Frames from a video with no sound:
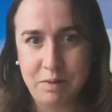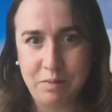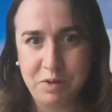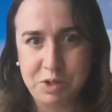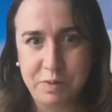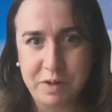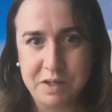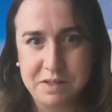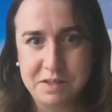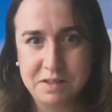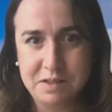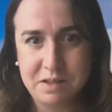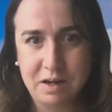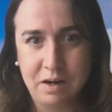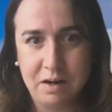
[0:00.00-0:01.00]
which
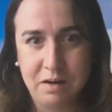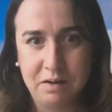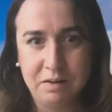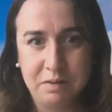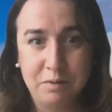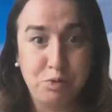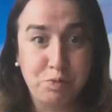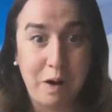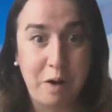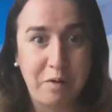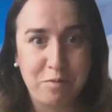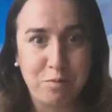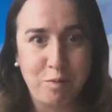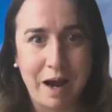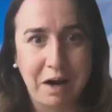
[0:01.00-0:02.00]
was our drought
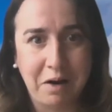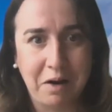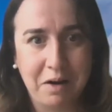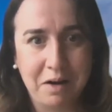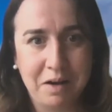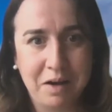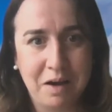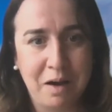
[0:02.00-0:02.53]
of record,